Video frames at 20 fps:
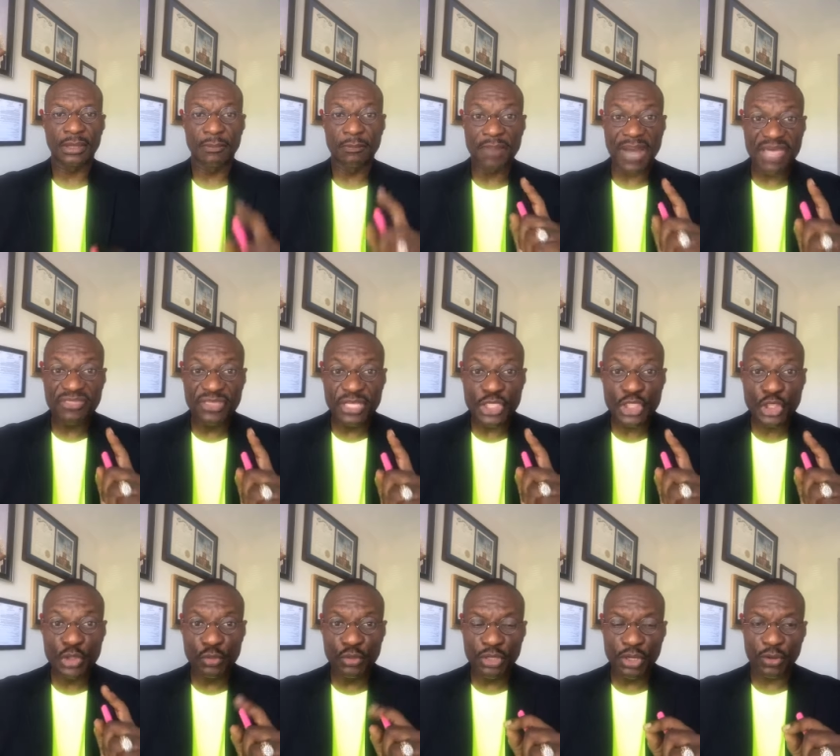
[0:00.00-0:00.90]
By this
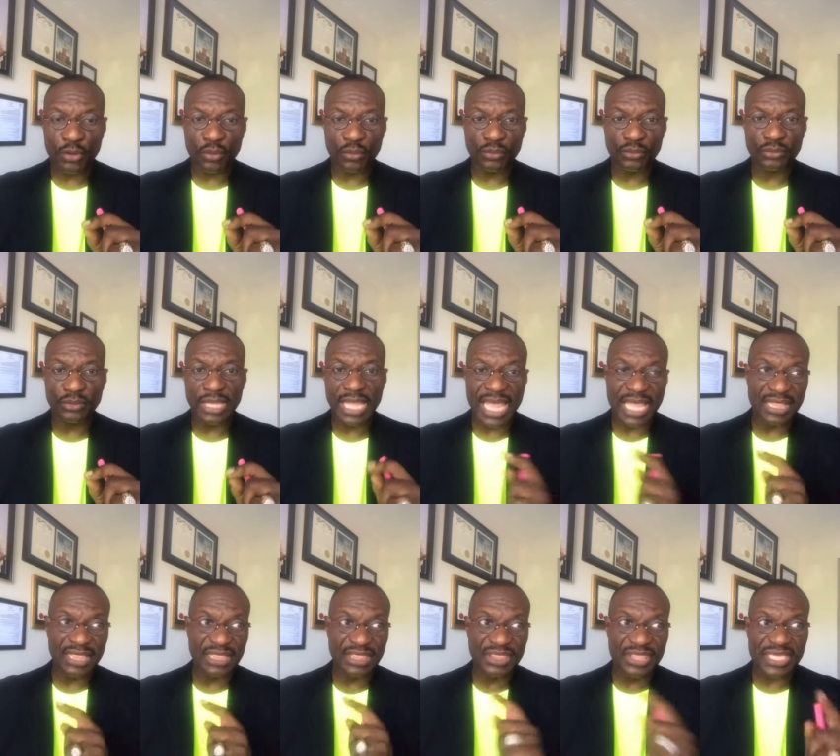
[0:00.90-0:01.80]
you will know
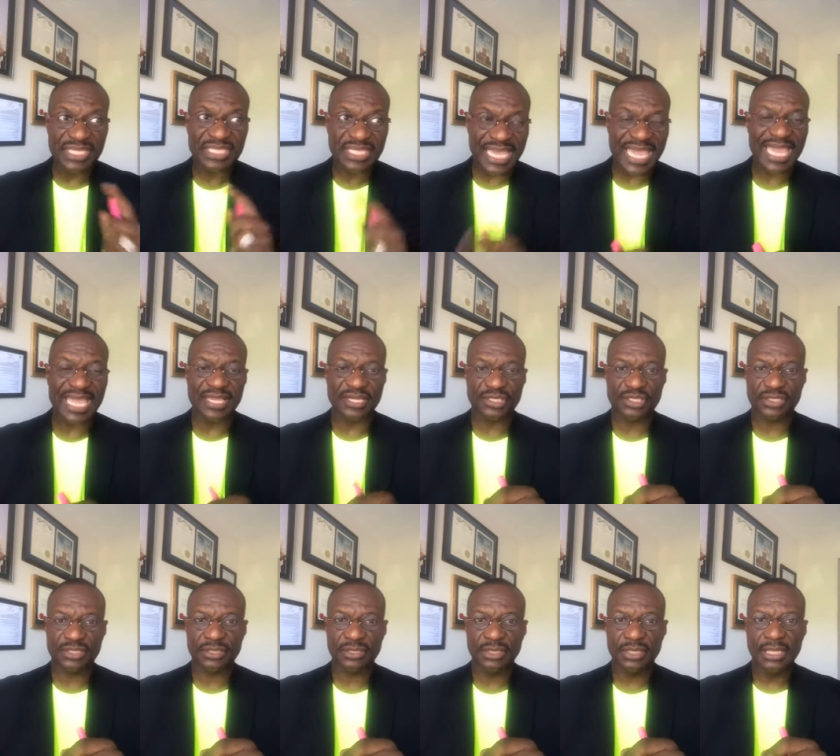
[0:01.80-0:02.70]
and this
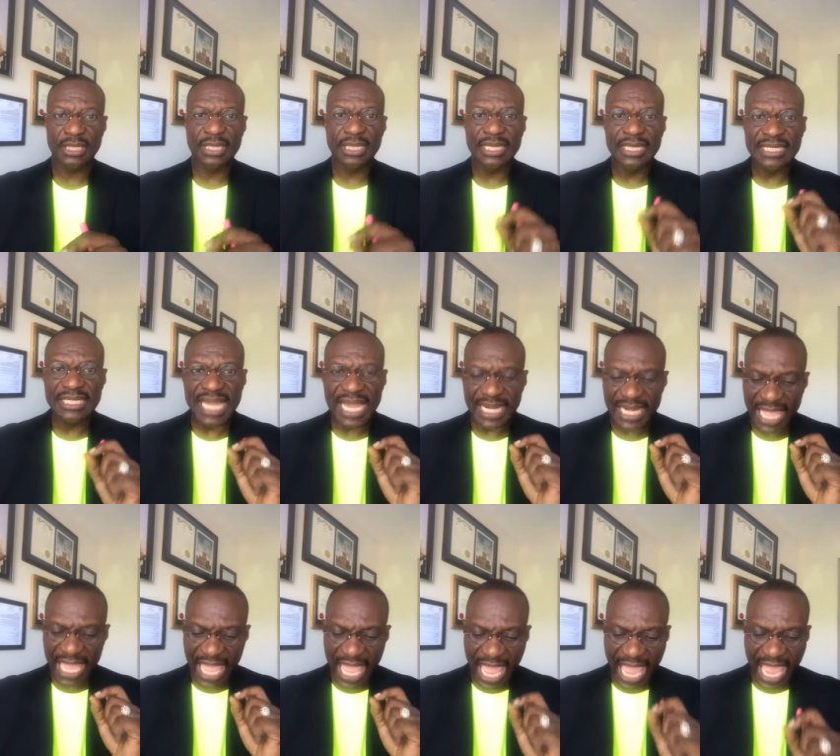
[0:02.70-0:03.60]
is
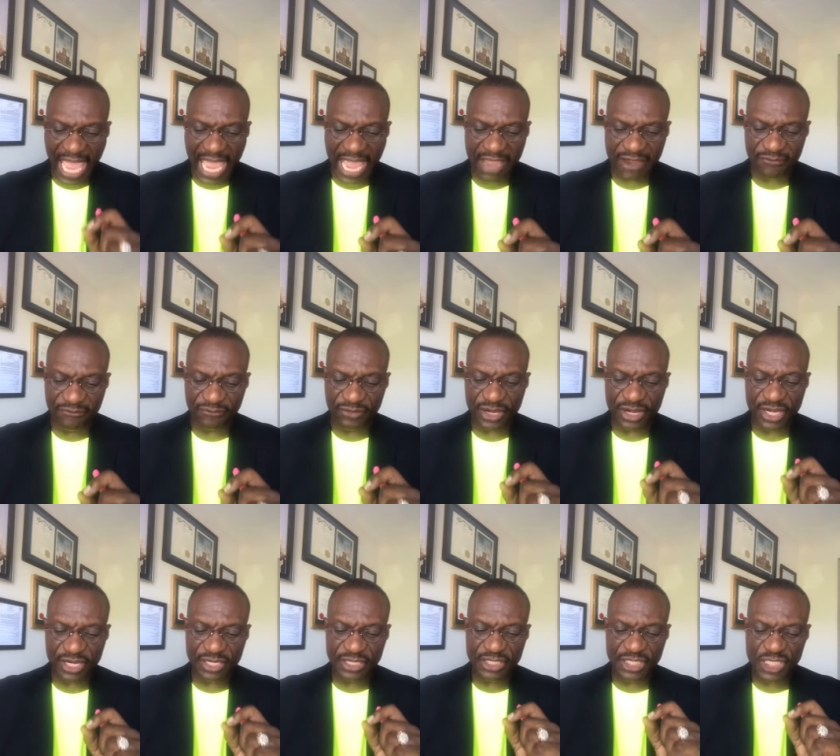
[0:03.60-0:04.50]
that
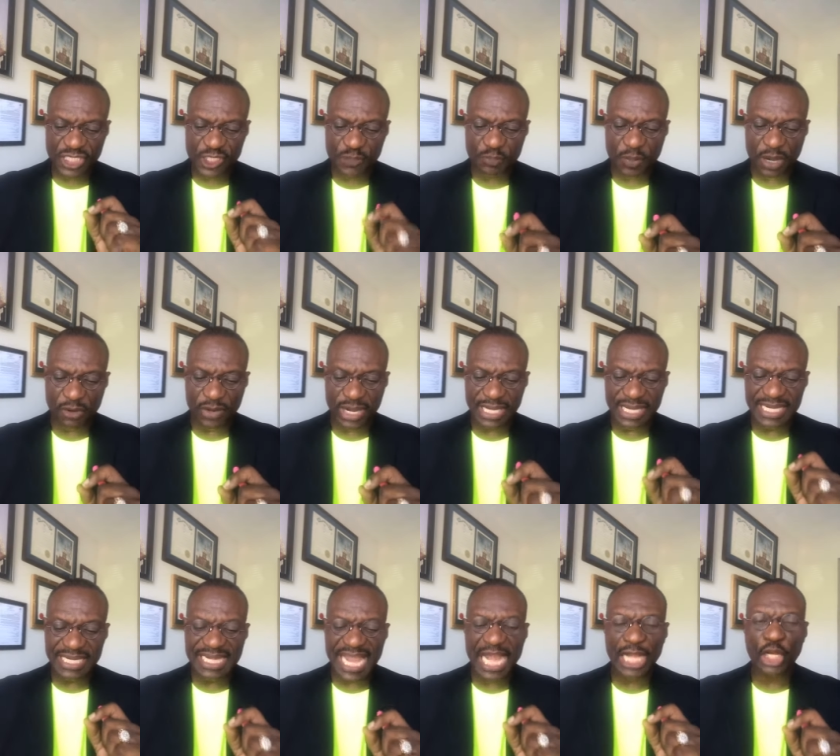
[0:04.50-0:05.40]
every
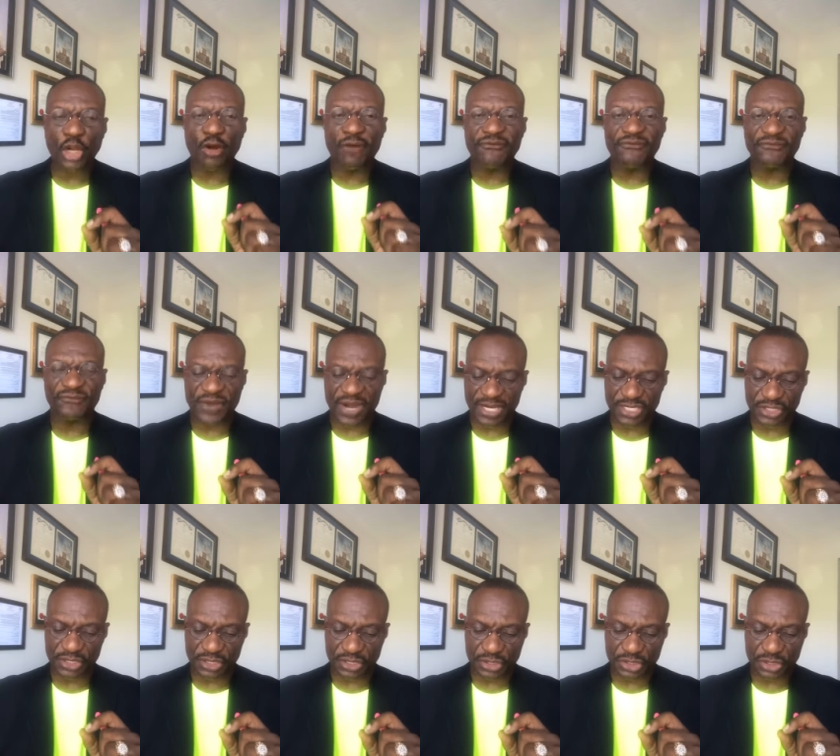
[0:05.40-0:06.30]
spirit that
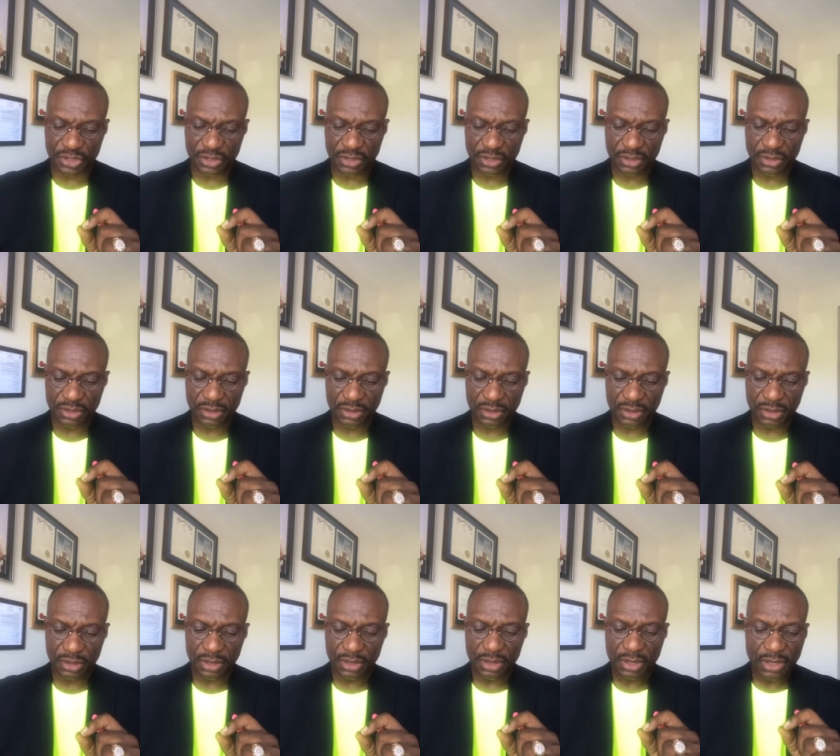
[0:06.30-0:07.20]
confesses
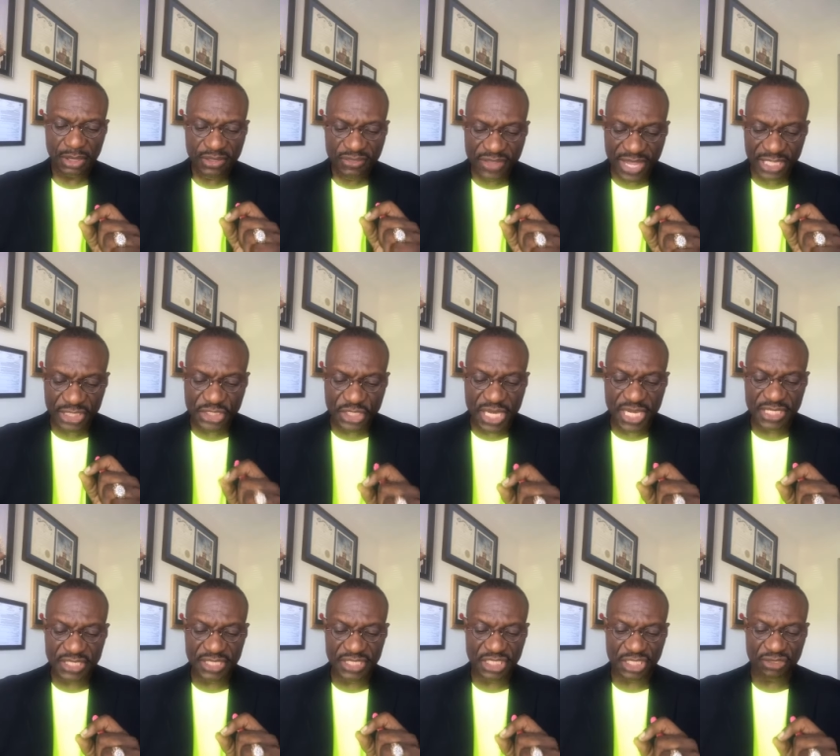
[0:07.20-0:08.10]
that
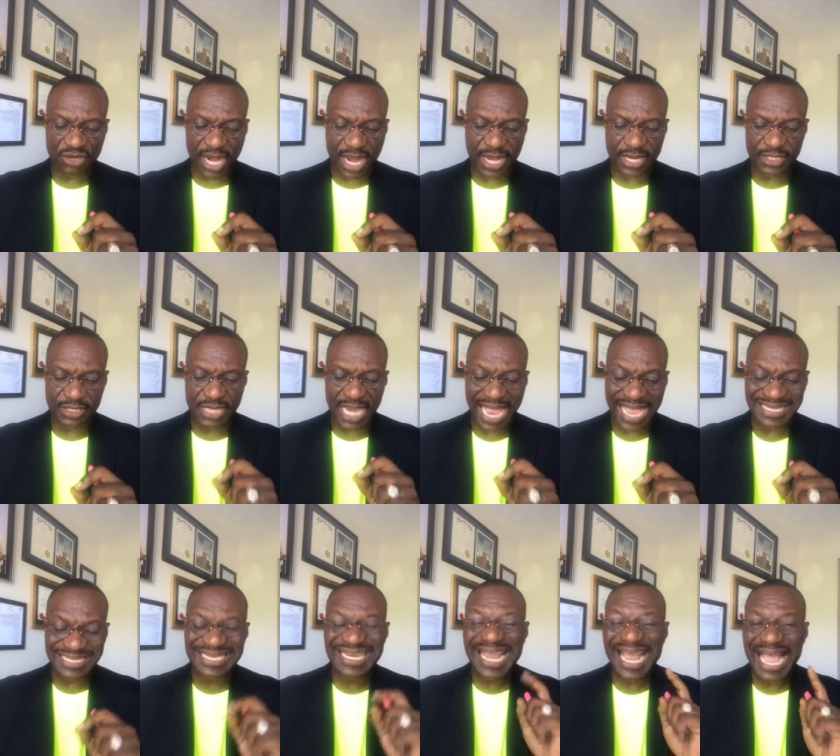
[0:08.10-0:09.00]
Jesus Christ
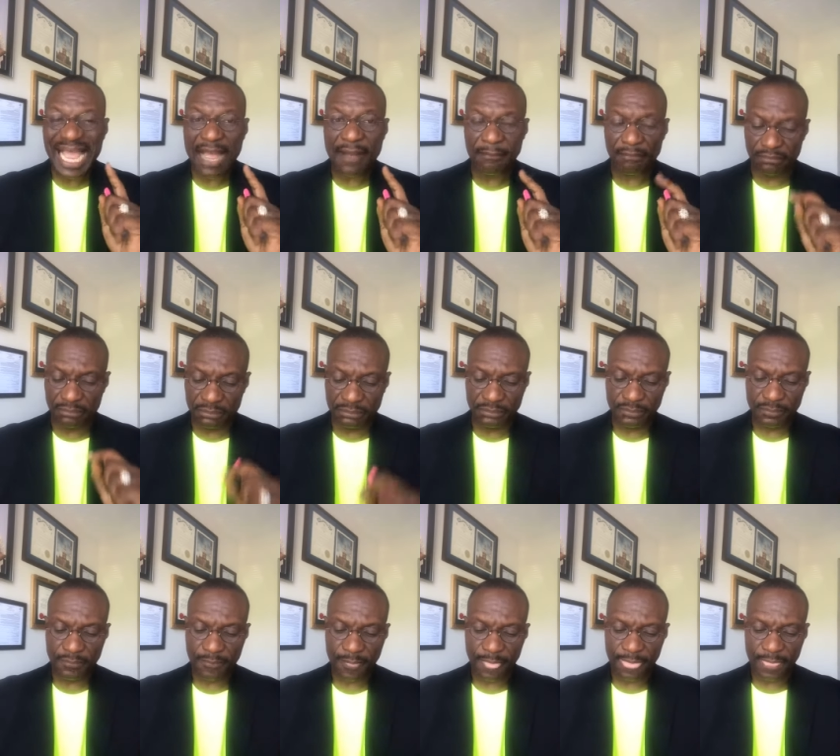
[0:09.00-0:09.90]
has come
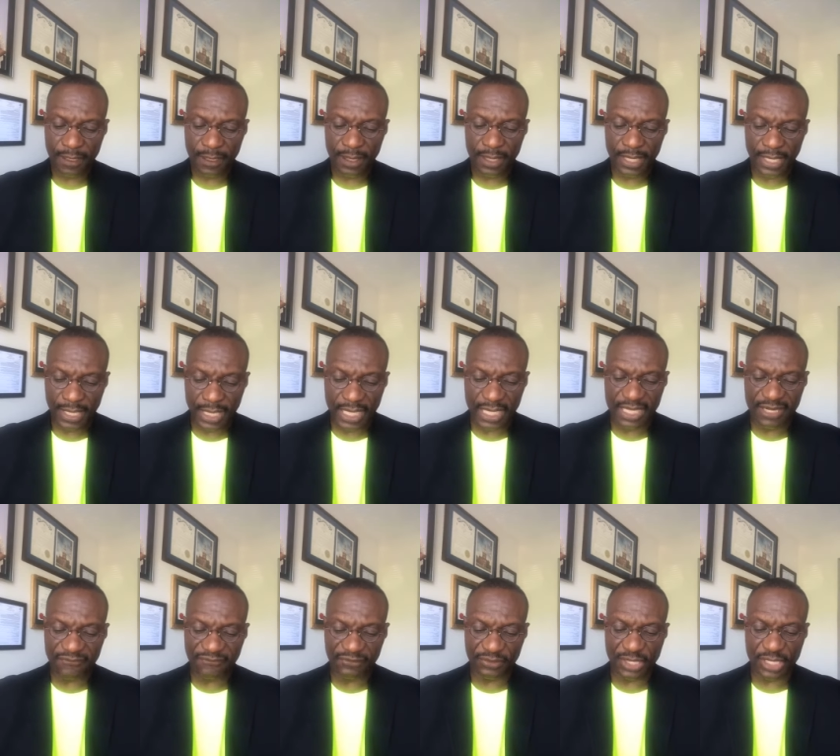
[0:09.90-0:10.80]
in the
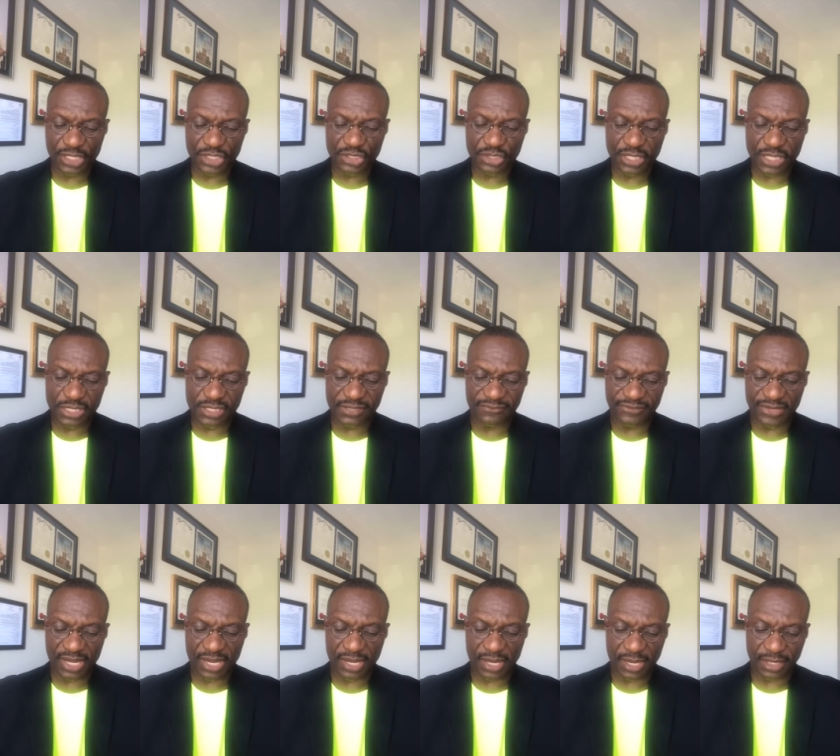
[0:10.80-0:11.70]
flesh is of
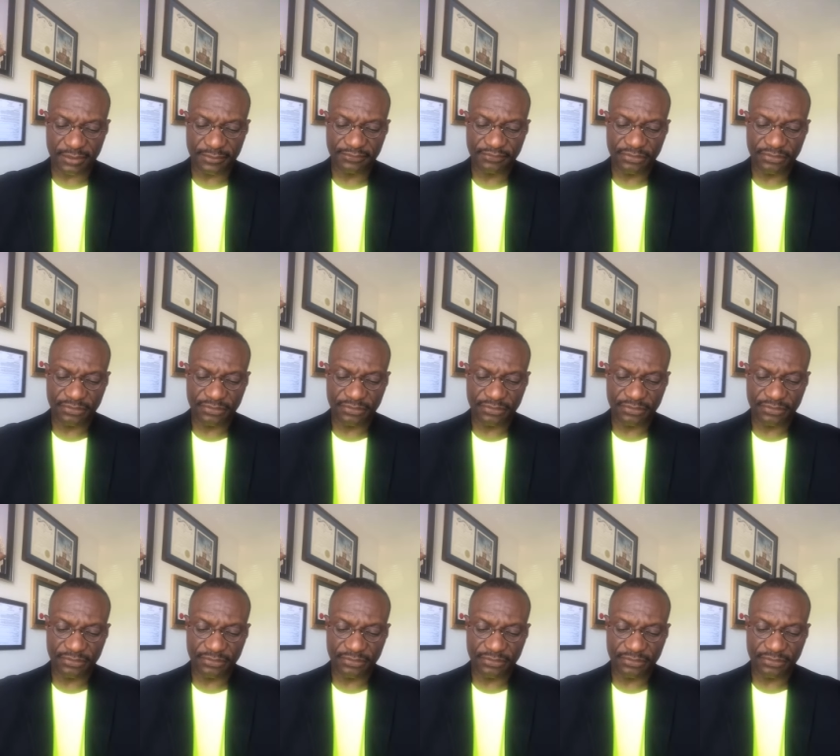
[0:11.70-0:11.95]
God.